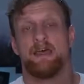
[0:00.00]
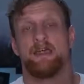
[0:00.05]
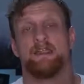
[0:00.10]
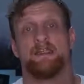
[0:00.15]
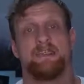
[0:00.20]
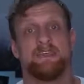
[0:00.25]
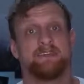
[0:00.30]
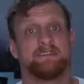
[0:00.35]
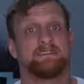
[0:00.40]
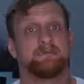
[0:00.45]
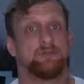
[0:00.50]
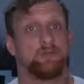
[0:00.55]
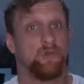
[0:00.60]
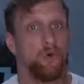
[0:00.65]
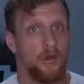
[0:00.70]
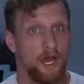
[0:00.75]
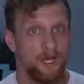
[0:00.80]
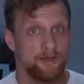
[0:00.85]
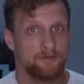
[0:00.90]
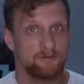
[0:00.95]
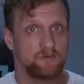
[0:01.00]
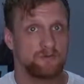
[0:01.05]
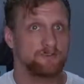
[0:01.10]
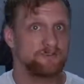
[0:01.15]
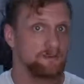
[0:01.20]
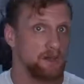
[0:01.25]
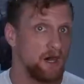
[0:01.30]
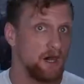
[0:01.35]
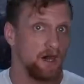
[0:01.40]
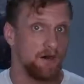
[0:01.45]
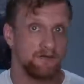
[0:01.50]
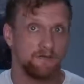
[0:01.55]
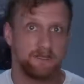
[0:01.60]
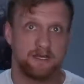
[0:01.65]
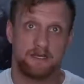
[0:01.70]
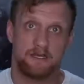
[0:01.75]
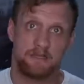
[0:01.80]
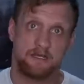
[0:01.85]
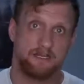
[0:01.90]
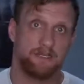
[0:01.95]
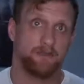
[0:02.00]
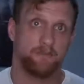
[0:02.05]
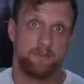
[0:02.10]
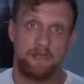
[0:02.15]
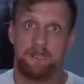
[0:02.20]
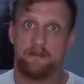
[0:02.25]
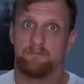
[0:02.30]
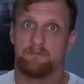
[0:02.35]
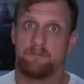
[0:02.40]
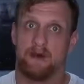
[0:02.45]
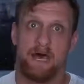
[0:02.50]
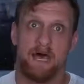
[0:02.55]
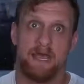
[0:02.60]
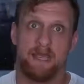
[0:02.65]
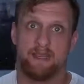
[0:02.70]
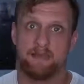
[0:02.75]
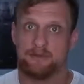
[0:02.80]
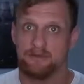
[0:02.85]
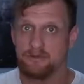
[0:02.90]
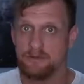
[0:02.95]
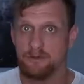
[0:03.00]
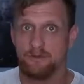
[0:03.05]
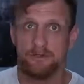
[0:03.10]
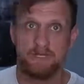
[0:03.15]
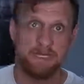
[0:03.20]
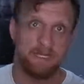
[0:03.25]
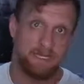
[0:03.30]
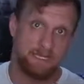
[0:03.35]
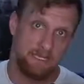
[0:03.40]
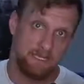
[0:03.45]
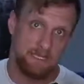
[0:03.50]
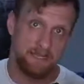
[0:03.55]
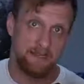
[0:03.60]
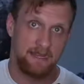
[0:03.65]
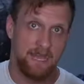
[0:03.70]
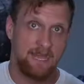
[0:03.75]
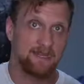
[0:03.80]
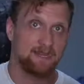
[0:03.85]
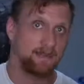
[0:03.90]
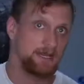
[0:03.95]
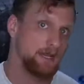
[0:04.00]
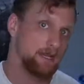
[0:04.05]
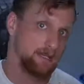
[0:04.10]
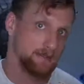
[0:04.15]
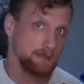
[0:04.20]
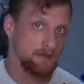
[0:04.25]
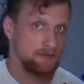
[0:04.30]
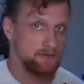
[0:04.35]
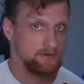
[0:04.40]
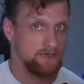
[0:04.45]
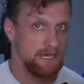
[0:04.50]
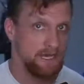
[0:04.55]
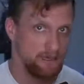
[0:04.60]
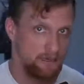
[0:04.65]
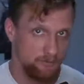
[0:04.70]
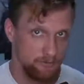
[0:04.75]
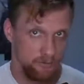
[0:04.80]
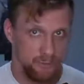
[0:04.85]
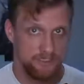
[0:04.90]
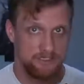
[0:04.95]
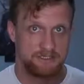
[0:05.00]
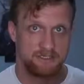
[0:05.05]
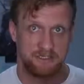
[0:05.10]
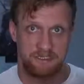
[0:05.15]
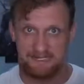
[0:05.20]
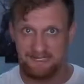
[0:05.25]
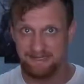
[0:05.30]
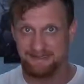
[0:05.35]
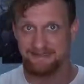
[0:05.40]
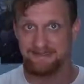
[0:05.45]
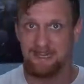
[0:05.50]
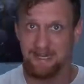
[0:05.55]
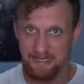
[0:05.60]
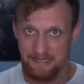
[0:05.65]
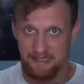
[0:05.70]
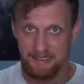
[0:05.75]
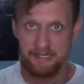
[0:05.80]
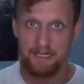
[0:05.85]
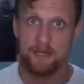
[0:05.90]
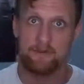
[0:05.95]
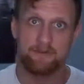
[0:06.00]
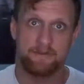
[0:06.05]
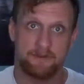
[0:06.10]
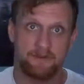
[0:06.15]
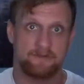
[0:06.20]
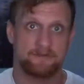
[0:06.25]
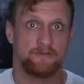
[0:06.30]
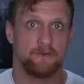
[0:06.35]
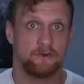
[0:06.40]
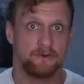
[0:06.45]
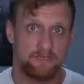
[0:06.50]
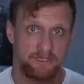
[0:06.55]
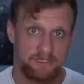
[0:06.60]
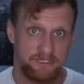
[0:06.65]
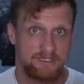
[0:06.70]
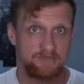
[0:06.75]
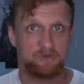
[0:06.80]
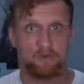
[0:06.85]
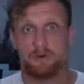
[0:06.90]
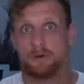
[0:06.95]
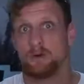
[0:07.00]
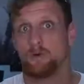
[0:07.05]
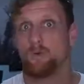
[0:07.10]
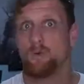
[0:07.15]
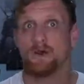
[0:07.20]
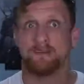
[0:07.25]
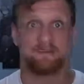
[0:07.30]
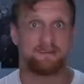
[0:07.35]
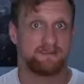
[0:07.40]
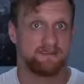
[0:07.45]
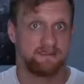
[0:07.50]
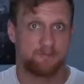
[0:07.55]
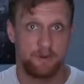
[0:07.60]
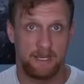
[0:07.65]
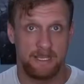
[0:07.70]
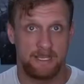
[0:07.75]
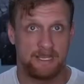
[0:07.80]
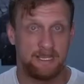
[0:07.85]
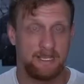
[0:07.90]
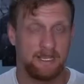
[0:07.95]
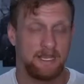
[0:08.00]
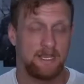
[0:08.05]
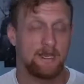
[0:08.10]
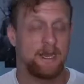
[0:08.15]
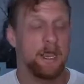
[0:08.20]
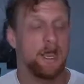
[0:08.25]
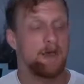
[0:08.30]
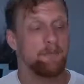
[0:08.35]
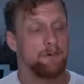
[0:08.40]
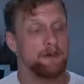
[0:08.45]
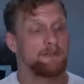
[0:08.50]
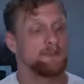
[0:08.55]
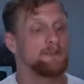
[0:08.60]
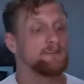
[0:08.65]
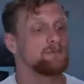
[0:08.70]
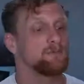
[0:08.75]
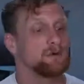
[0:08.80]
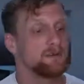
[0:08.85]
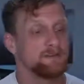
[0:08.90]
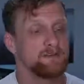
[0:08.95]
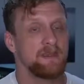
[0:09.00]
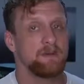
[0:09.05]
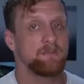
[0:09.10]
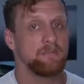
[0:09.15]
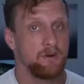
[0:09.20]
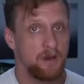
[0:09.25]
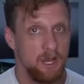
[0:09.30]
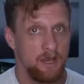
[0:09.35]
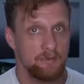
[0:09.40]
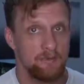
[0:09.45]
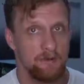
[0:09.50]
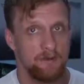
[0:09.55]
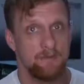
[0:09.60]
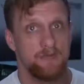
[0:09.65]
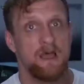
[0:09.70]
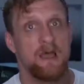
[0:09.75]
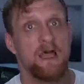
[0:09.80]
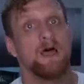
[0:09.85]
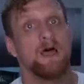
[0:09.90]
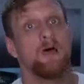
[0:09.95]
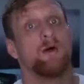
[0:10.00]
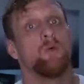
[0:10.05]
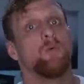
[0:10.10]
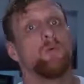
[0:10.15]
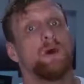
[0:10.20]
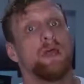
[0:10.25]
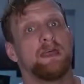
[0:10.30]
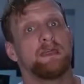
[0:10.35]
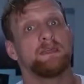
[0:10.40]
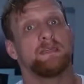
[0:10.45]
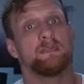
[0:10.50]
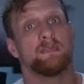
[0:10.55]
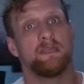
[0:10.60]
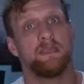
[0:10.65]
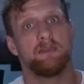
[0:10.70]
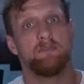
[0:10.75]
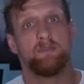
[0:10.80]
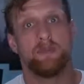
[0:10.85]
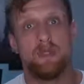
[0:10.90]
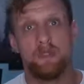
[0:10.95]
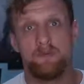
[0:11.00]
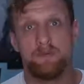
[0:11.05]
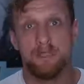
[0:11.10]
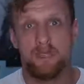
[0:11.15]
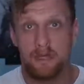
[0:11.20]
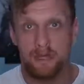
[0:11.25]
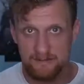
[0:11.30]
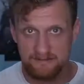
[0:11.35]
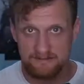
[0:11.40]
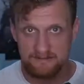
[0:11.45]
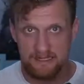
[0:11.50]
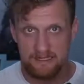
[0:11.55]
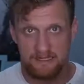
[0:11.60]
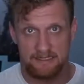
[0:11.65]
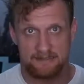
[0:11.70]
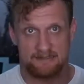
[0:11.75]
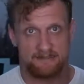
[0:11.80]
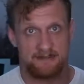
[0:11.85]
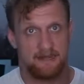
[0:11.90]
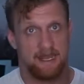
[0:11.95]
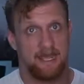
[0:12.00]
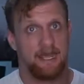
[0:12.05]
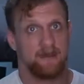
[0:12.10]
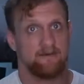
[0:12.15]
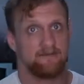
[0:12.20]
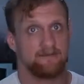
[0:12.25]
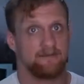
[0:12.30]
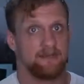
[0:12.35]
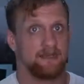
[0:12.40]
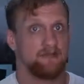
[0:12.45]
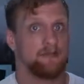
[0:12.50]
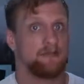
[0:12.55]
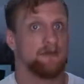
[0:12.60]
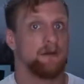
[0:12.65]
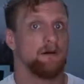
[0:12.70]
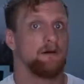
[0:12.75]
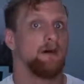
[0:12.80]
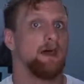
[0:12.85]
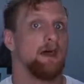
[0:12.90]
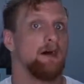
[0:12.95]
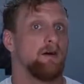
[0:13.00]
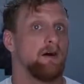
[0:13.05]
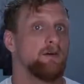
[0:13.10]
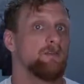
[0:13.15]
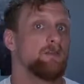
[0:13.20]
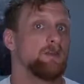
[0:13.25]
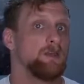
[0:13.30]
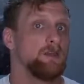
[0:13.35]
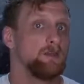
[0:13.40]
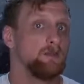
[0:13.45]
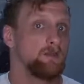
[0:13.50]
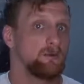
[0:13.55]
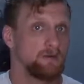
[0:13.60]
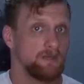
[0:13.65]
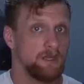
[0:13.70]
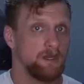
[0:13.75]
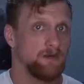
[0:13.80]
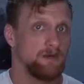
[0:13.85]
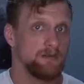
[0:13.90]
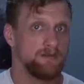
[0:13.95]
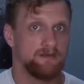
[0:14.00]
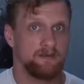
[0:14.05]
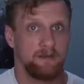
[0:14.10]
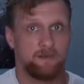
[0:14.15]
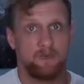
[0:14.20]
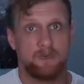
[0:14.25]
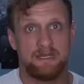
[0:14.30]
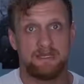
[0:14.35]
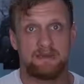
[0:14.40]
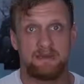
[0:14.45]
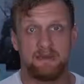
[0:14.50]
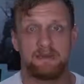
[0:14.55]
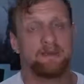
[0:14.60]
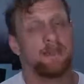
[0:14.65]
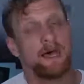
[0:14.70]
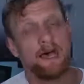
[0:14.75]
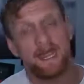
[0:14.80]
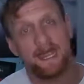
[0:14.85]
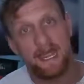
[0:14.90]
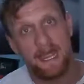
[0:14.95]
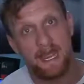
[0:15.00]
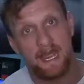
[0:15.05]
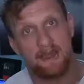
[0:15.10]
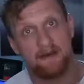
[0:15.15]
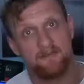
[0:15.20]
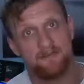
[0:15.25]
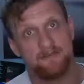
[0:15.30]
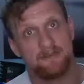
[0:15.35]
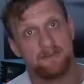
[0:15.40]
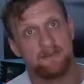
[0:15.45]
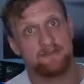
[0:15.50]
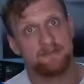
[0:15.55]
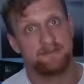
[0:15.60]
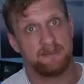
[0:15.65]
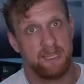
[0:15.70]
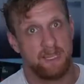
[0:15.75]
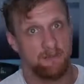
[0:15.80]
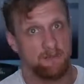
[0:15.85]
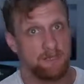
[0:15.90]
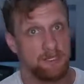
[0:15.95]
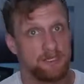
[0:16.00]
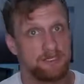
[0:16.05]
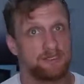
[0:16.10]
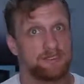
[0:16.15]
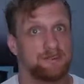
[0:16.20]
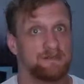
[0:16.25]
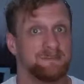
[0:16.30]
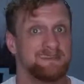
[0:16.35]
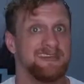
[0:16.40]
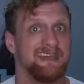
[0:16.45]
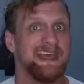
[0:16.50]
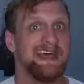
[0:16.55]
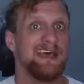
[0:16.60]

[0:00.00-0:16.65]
This was resolved a little bit by tuning in that line load calibration and tightening up those voltages where it wasn't spiking it, but this was a problem. With the PBO settings that I have set though, however, you will notice that we did not have the same issues.